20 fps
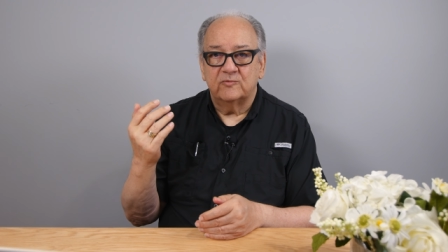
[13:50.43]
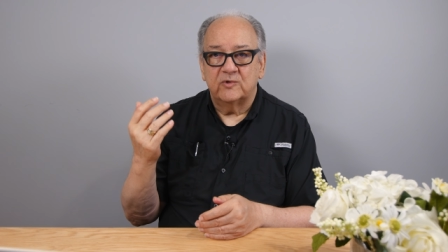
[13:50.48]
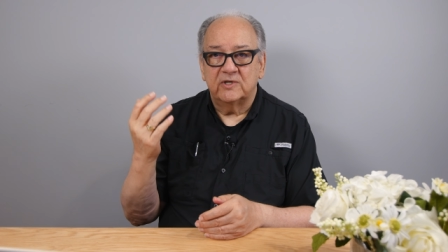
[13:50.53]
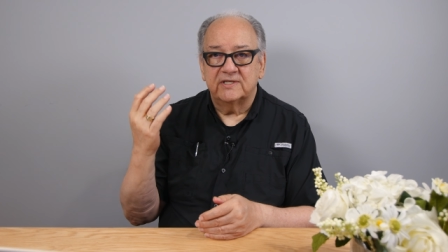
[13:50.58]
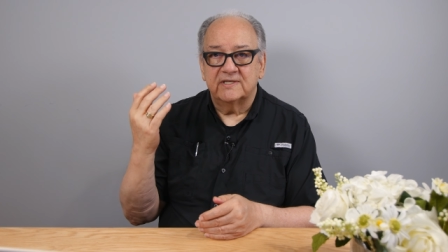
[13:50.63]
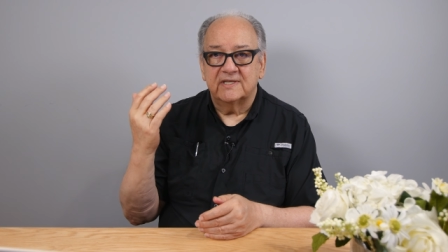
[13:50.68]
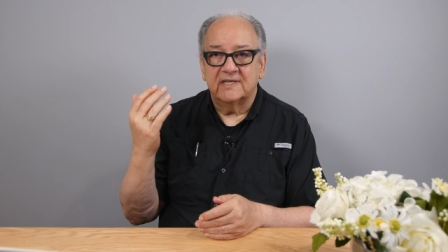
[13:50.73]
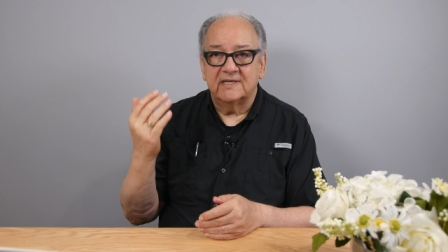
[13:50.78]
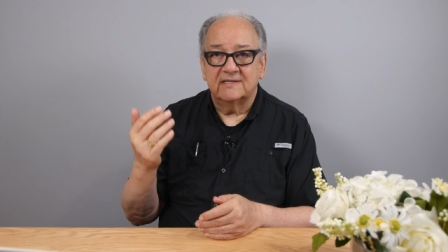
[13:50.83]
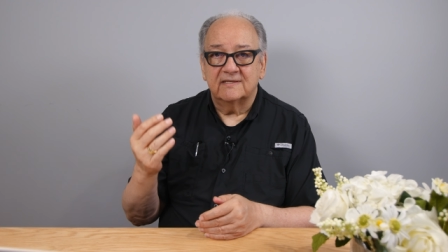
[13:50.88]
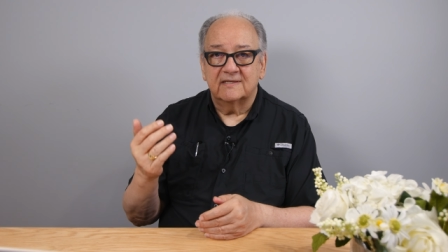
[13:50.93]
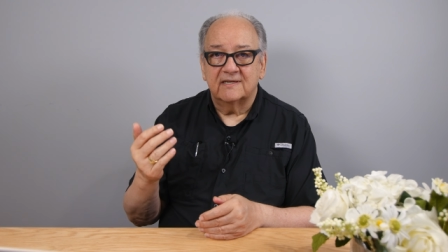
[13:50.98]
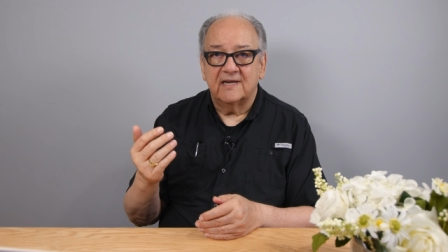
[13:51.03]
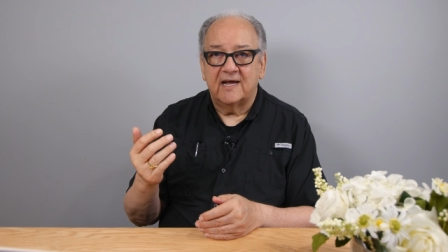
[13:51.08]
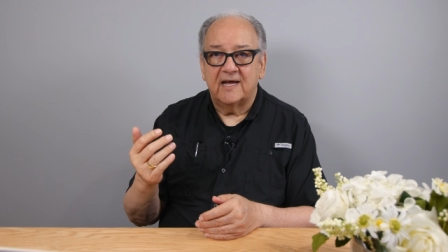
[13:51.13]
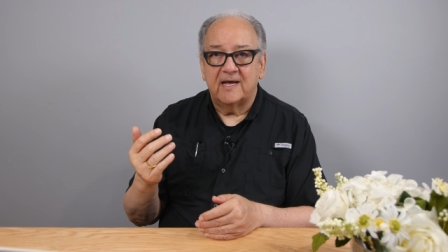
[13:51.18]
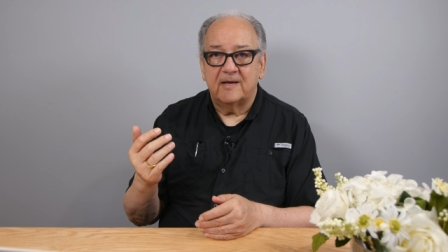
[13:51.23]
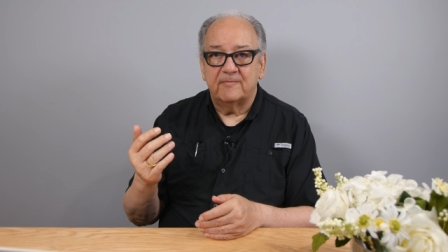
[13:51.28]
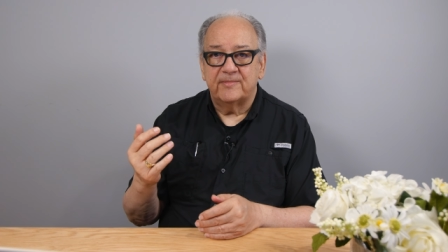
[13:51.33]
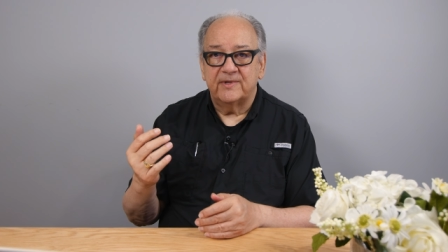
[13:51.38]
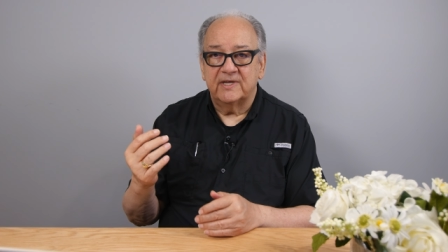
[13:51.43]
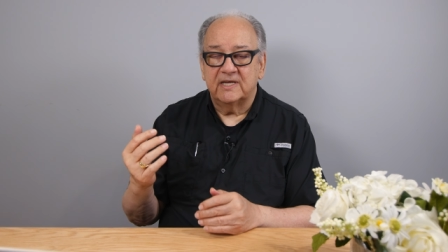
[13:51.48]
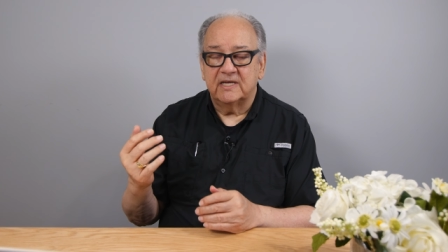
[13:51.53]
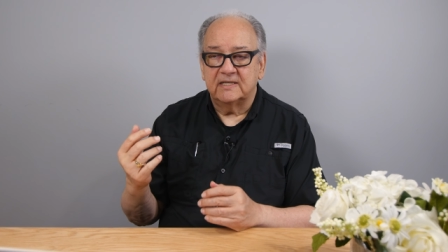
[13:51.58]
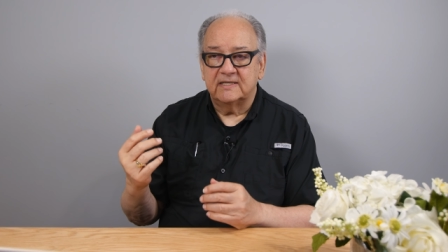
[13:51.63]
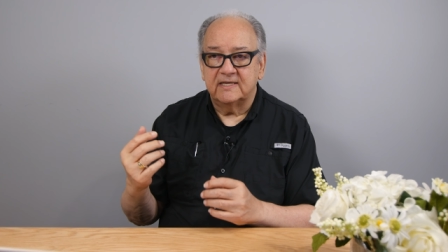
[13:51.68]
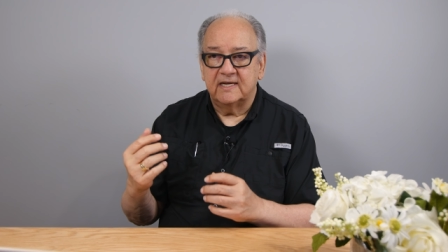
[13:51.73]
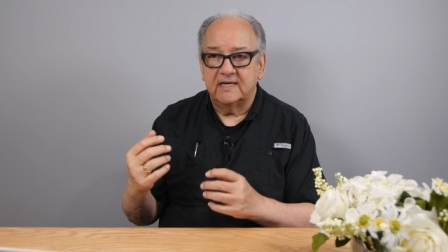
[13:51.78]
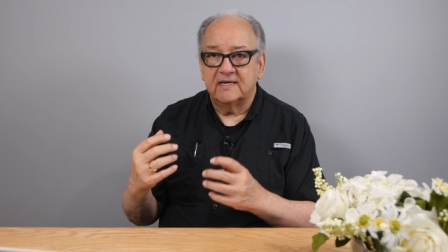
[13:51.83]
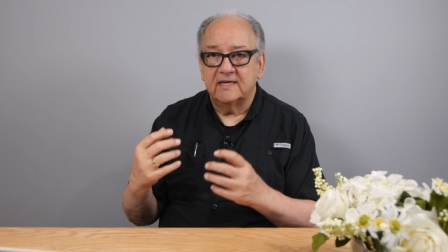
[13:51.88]
Once they stop, it
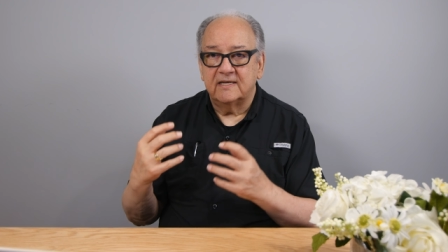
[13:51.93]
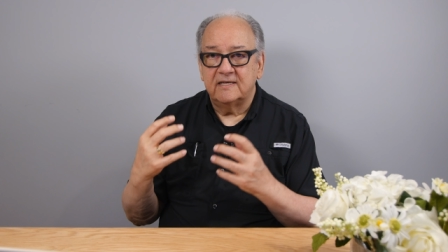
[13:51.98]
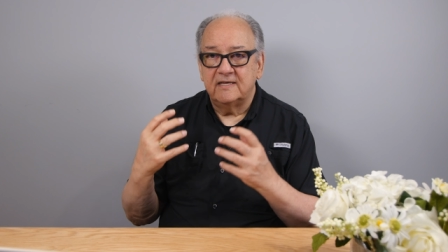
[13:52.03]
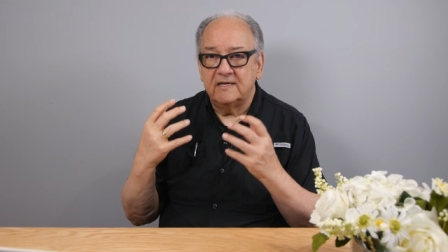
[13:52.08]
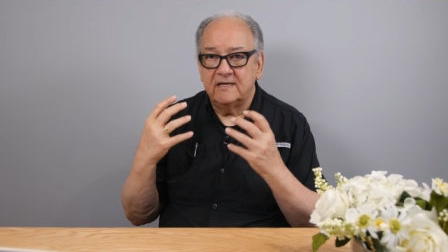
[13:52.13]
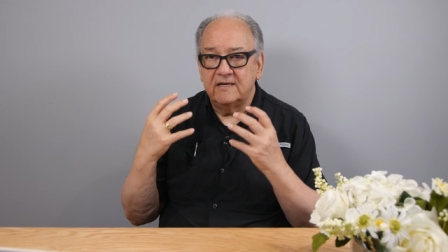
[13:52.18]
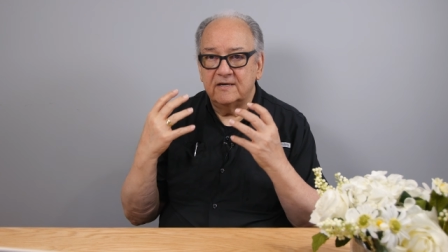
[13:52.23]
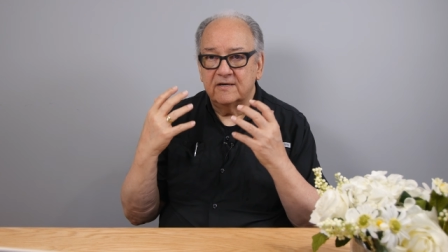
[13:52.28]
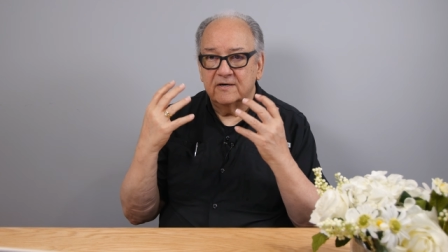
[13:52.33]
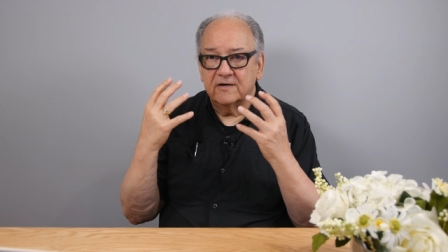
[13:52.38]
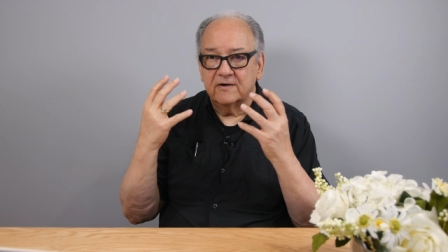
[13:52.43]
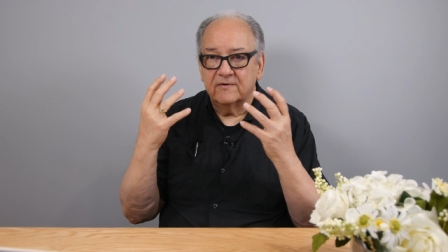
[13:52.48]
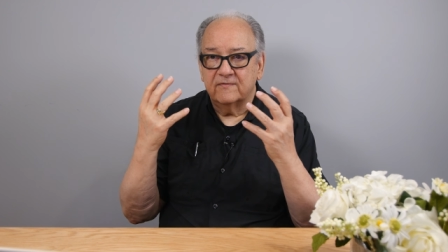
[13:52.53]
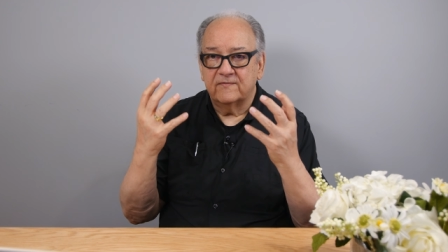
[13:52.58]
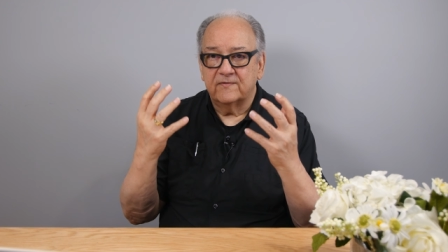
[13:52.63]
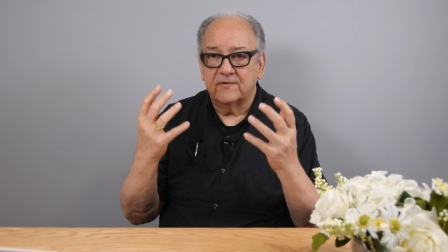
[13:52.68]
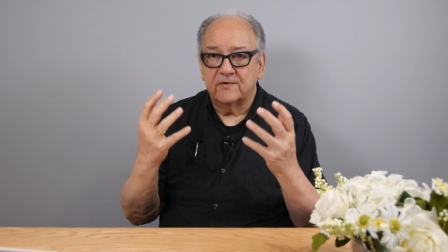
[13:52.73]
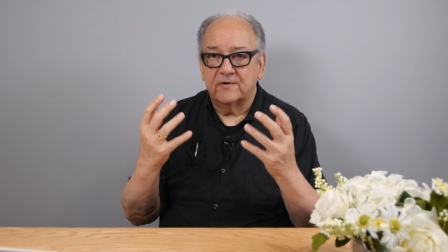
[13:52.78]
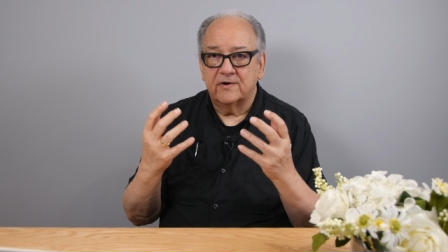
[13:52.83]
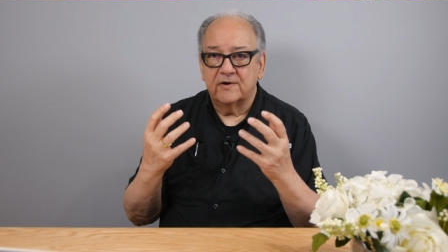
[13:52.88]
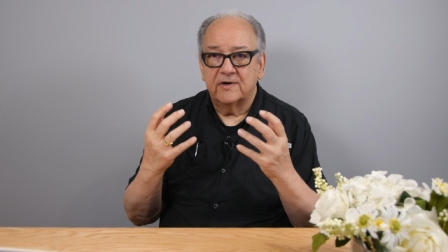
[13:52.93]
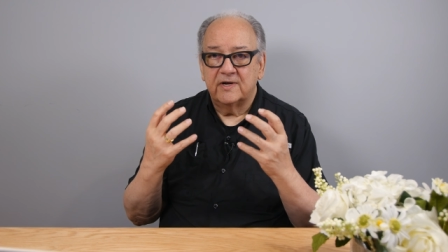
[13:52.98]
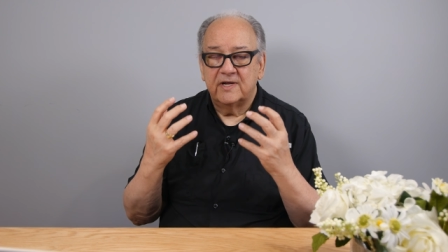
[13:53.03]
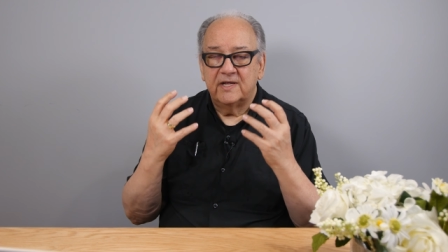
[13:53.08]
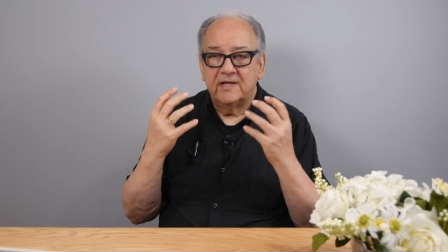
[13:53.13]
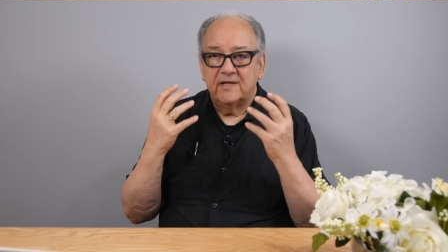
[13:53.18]
can take a year for